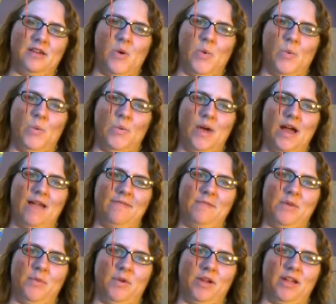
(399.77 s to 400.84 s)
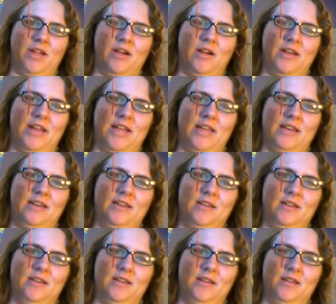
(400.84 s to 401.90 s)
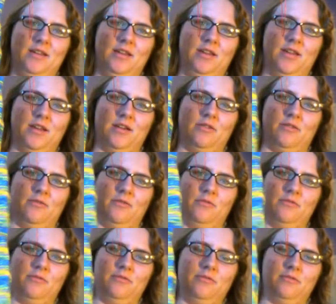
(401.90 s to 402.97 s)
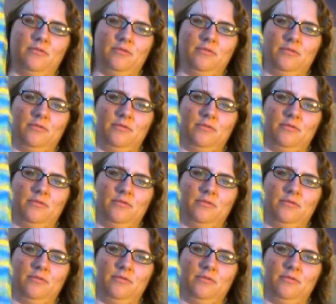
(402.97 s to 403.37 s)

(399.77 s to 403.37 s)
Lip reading: So I've been working on it, you know,